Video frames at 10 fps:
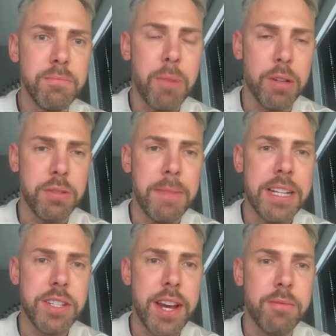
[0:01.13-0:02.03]

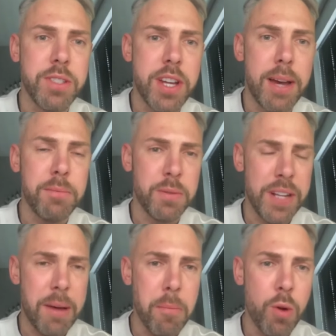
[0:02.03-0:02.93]
post-match chat with Chapz for
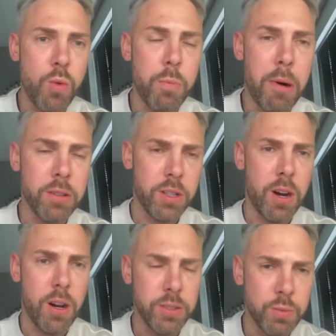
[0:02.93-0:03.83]
that Millwall
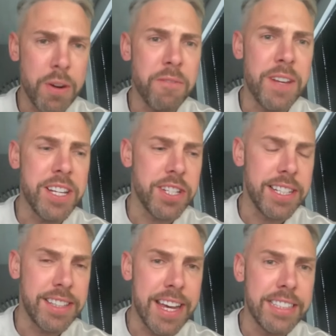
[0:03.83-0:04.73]
podcast, where it finished at
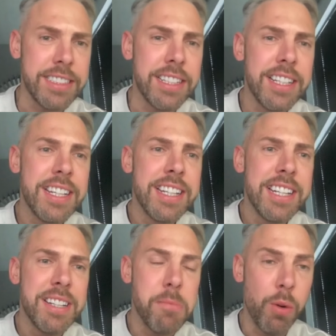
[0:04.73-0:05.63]
the Den.
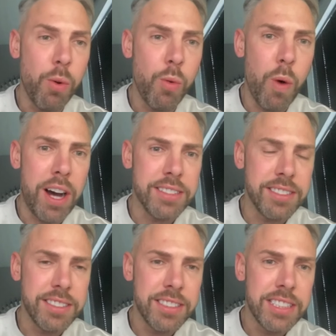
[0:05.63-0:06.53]
Millwall
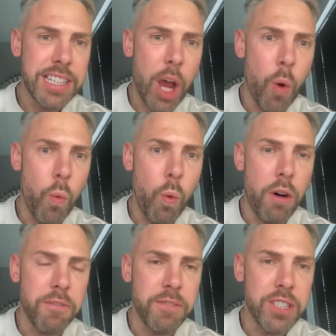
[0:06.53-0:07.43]
1,
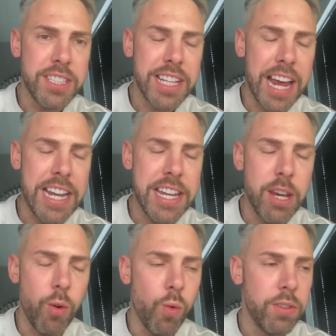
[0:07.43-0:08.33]
Watford
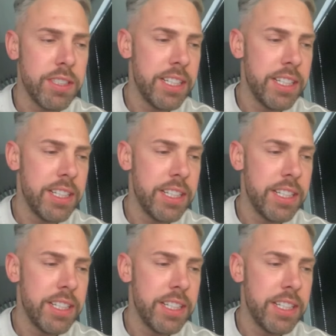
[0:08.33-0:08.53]
0.